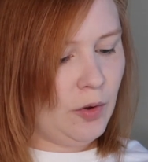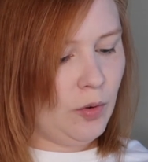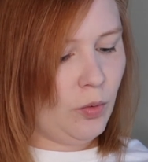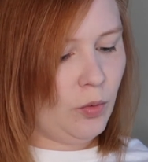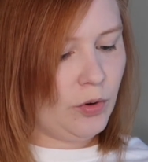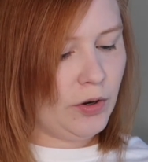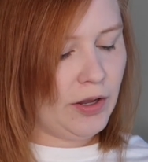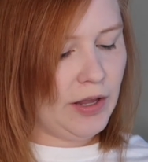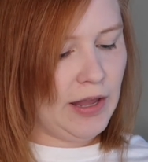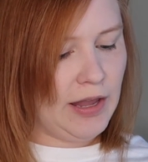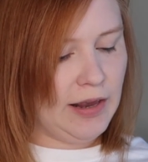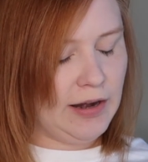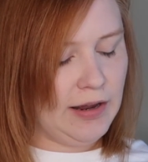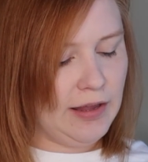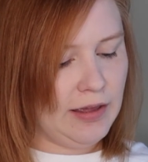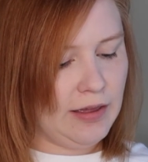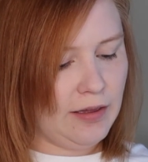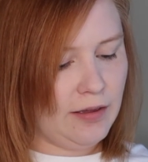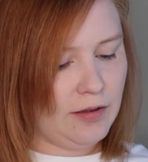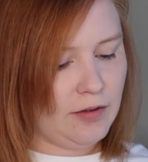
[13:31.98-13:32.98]

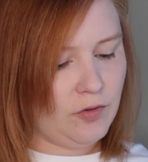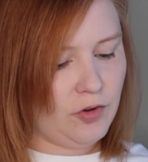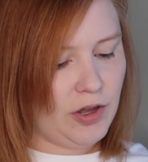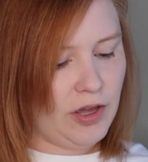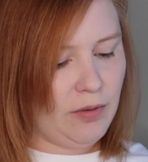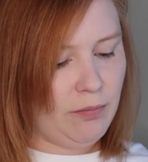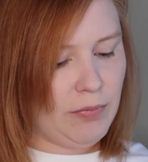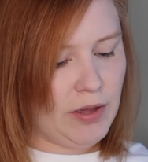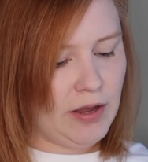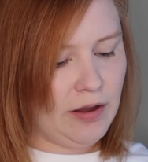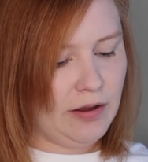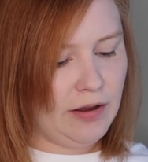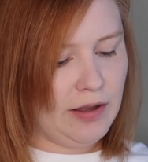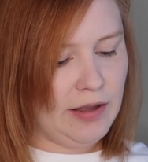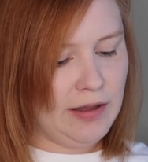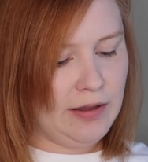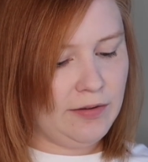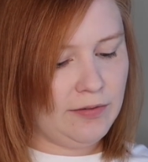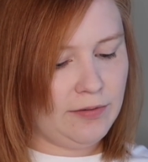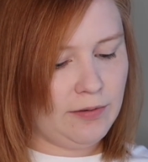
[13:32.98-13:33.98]
organic
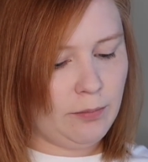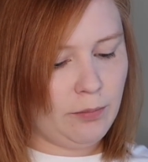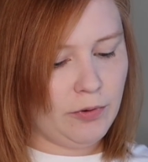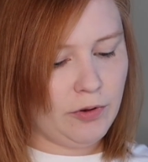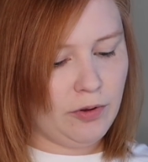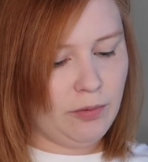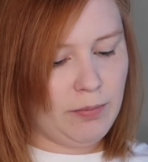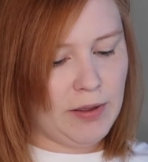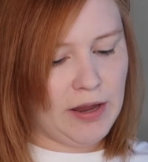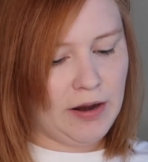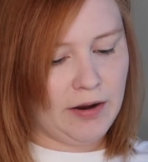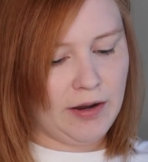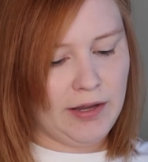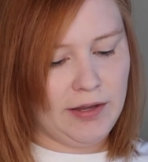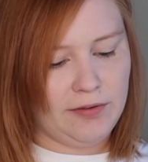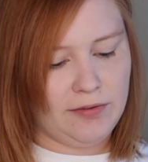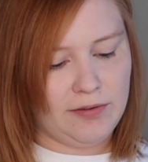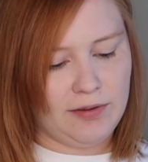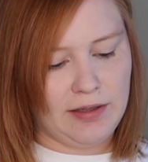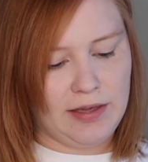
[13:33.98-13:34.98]
cranberries,
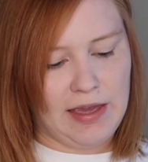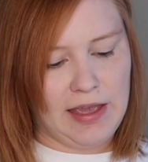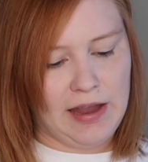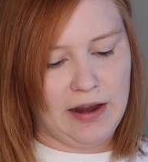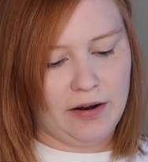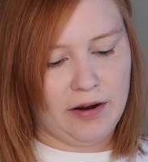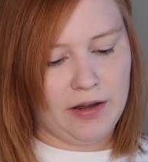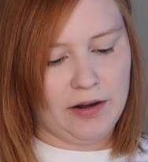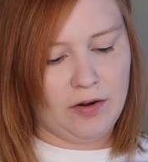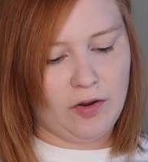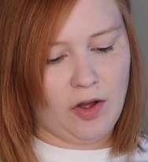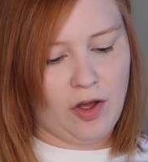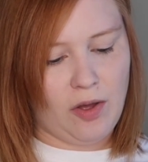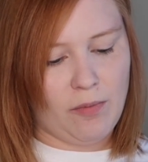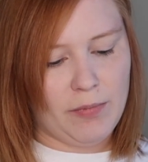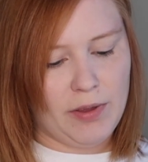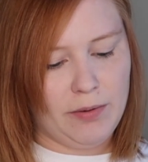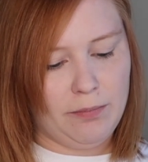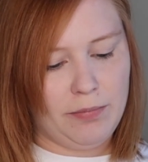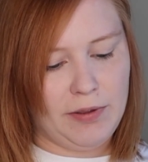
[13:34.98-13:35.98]
blueberries, carrot,
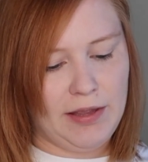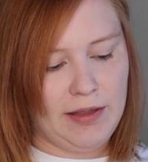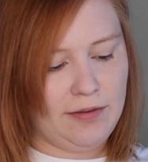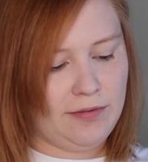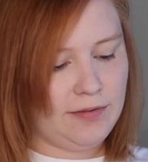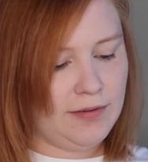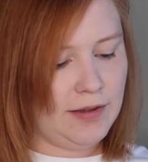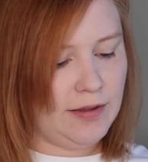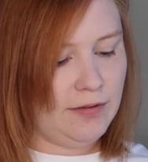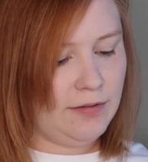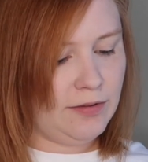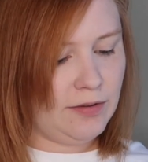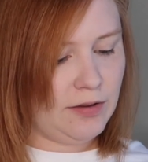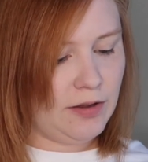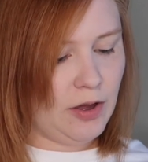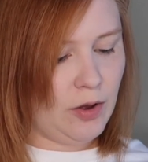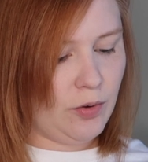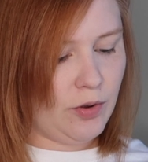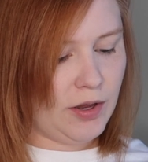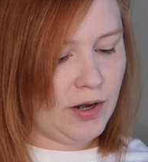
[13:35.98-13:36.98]
almond pieces,
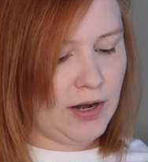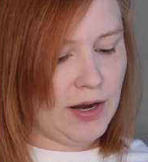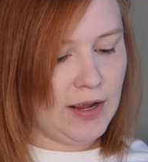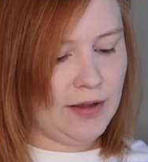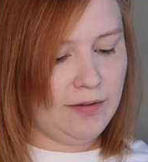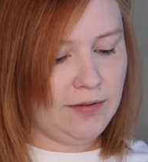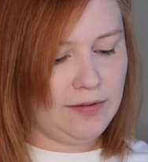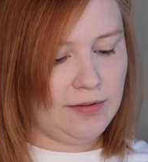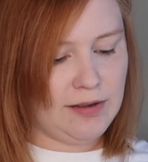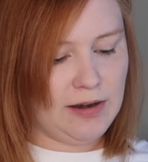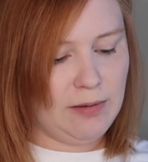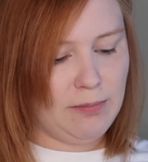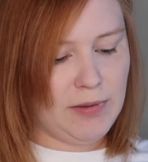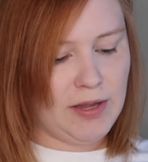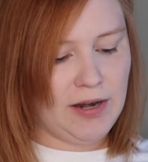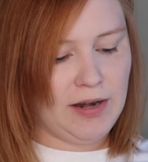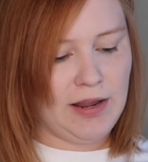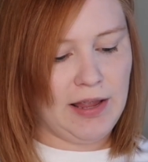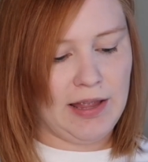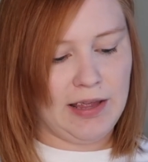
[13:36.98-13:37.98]
coconut,
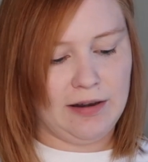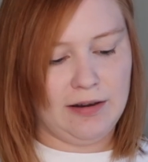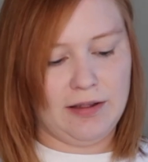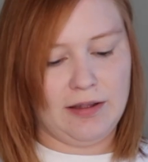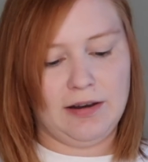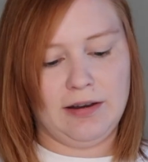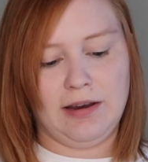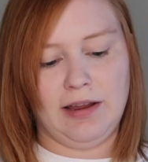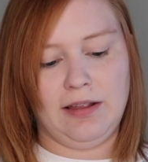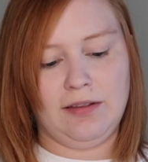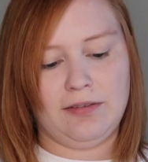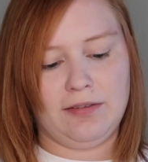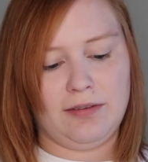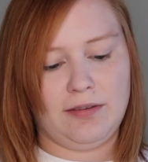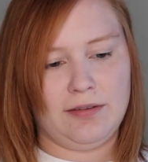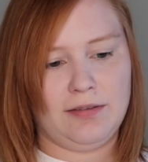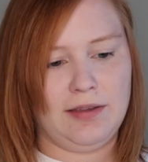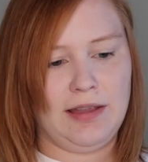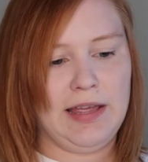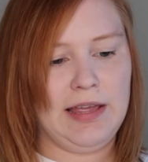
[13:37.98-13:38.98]
cinnamon, and anise
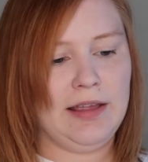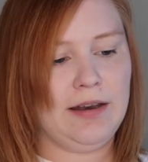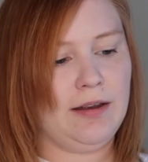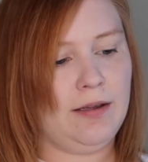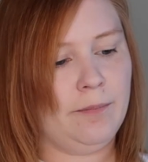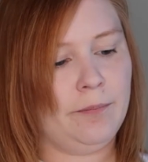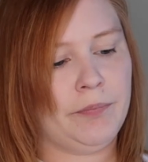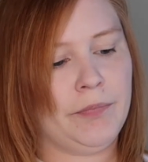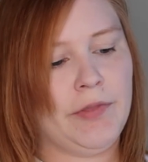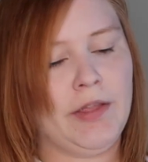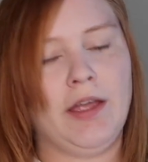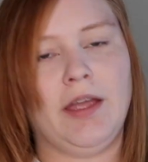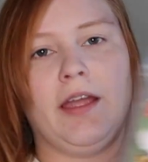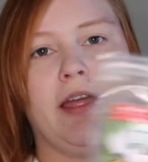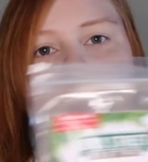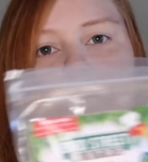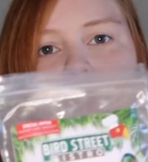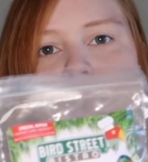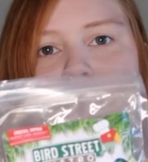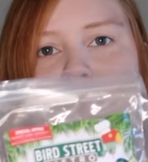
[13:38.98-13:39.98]
seed.
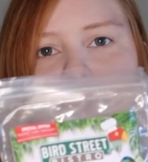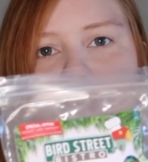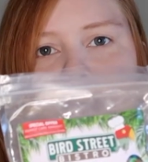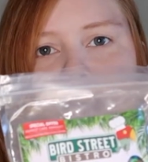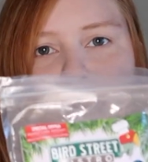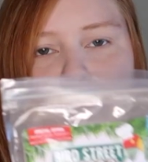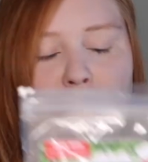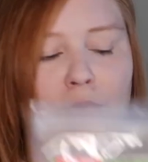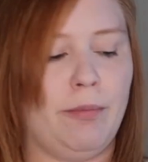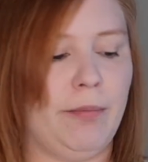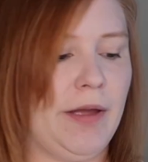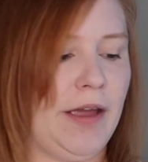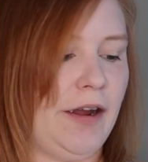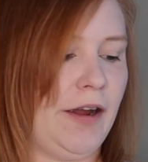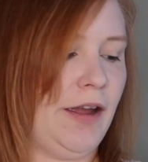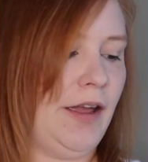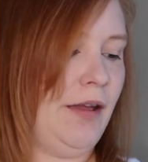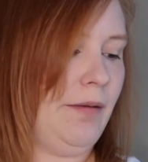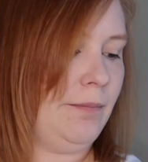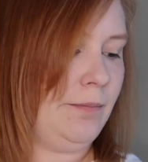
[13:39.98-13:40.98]
And that's the apple
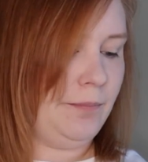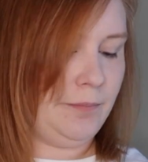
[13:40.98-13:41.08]
berry.